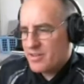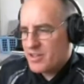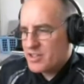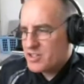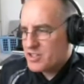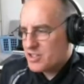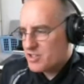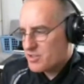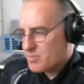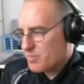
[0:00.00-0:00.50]
yeah,
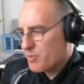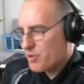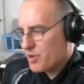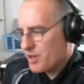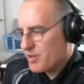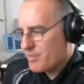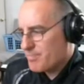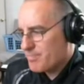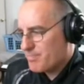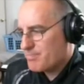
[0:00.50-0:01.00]
and this is
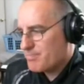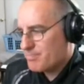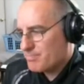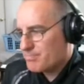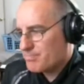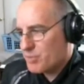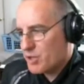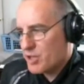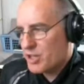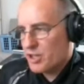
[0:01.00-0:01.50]
pretty
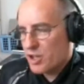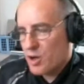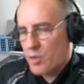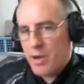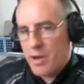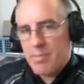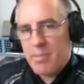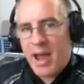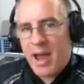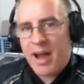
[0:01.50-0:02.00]

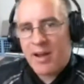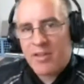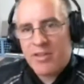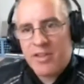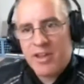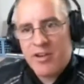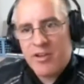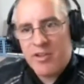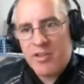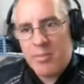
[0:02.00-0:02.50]
low
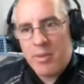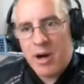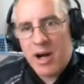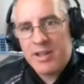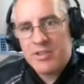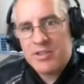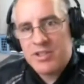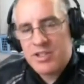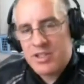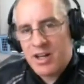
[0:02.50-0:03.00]
impact theater of the
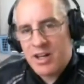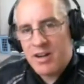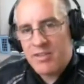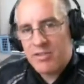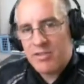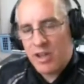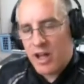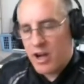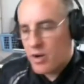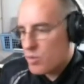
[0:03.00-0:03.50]
mind
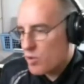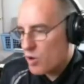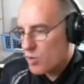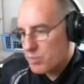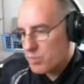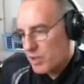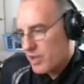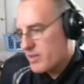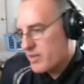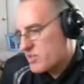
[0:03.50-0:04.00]
stuff. A lot of
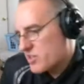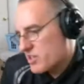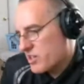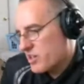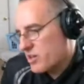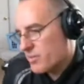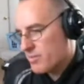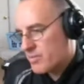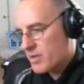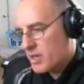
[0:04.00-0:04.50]
role play.
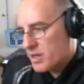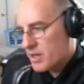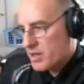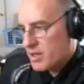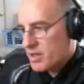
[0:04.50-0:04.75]
So